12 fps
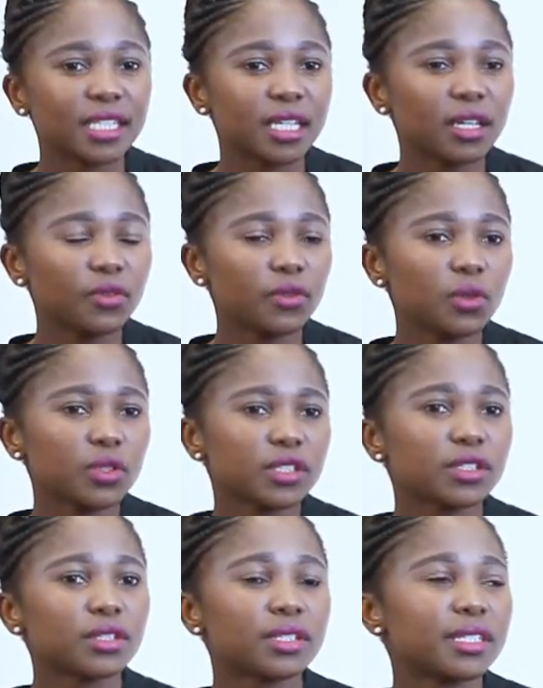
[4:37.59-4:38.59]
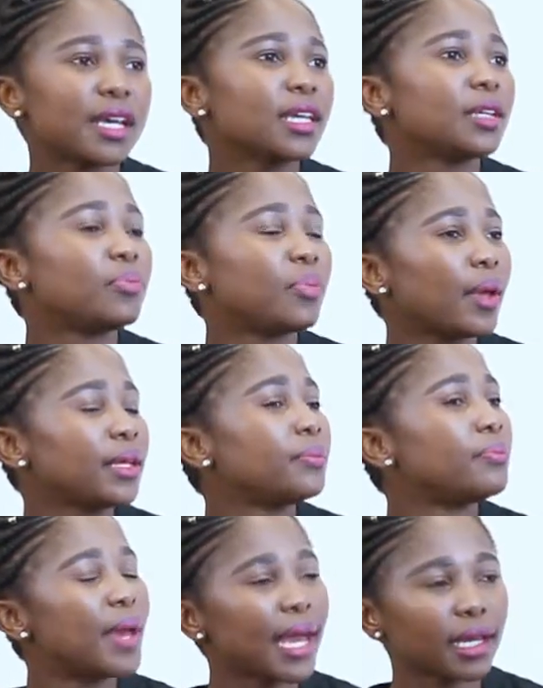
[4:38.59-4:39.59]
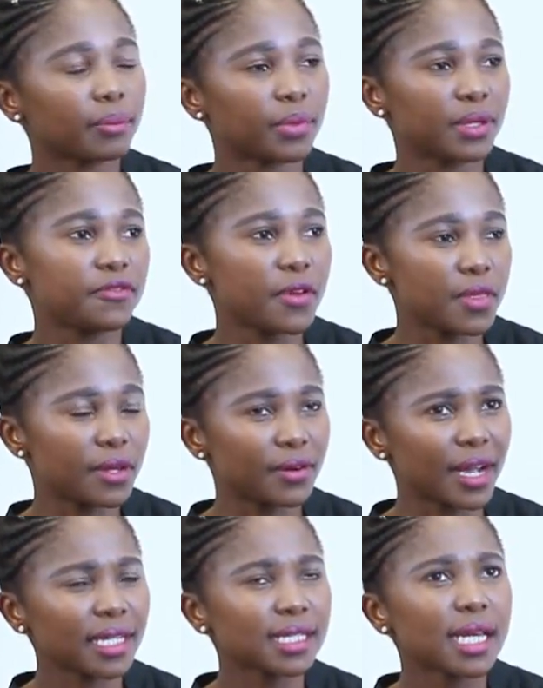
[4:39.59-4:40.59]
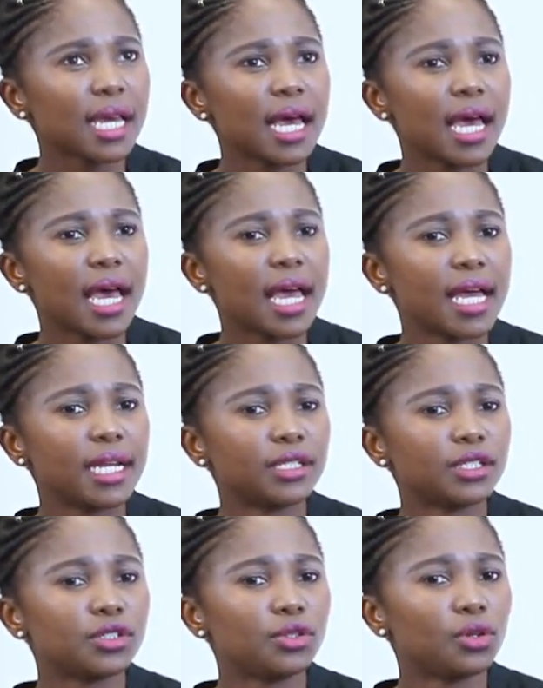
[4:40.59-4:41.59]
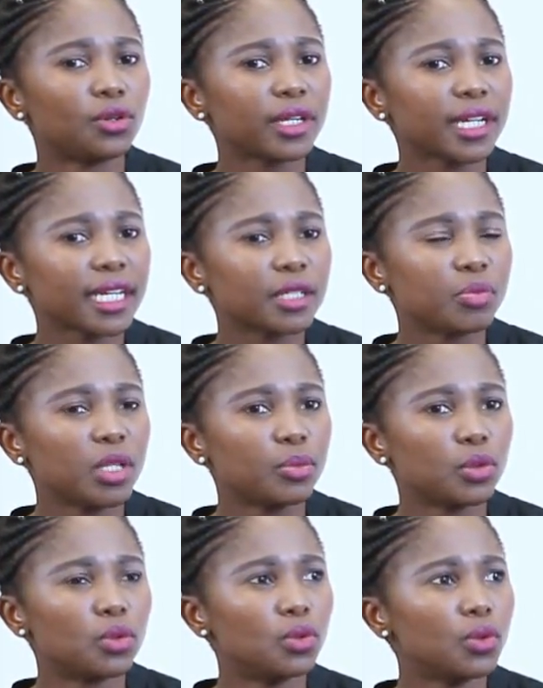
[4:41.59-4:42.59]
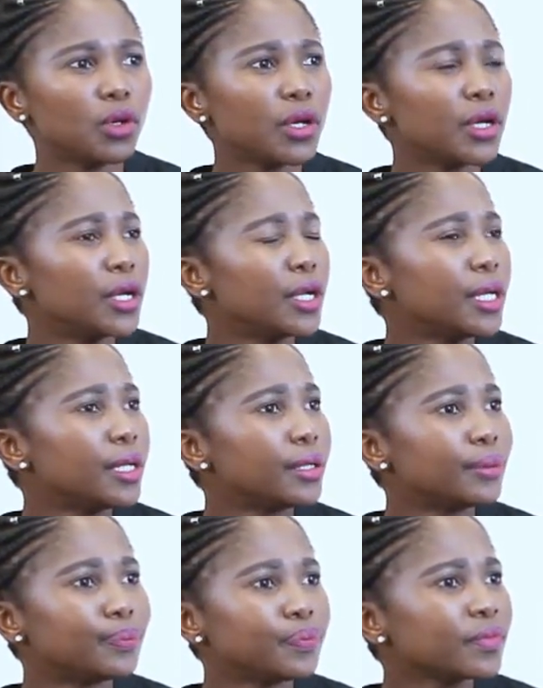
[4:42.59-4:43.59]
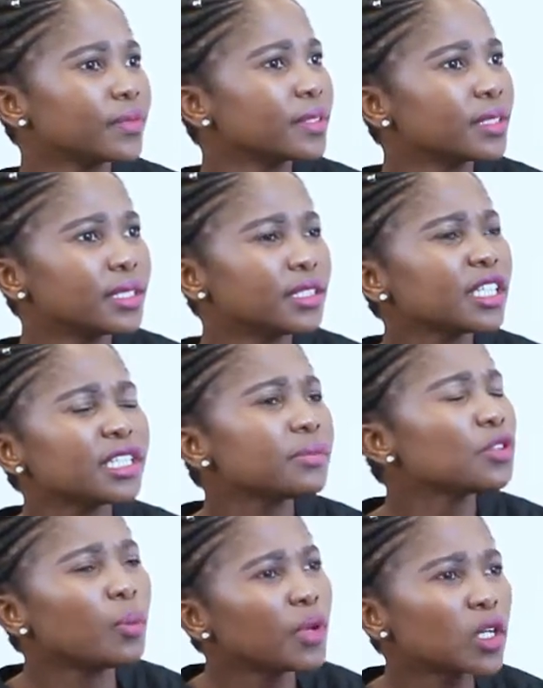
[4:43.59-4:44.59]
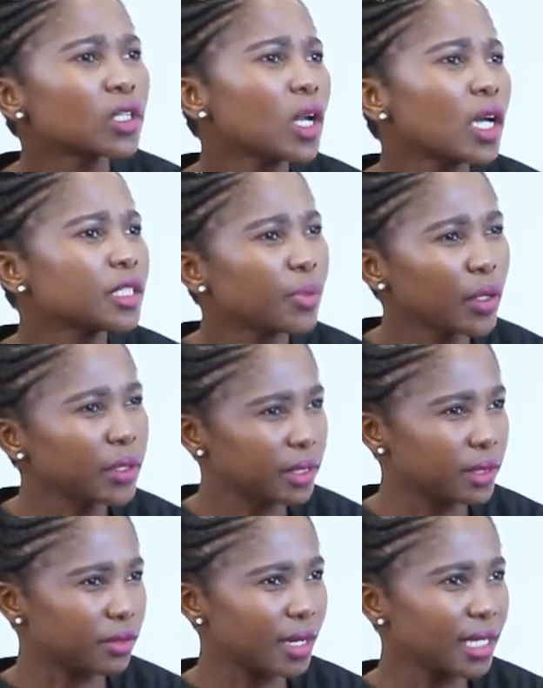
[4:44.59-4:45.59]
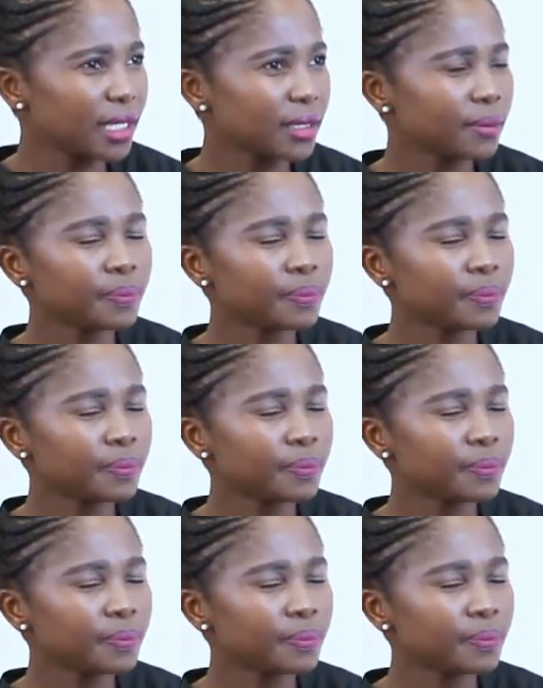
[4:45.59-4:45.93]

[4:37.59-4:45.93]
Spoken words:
if you just take it back a bit further, right, and you look at people who earn, just your middle class person, right?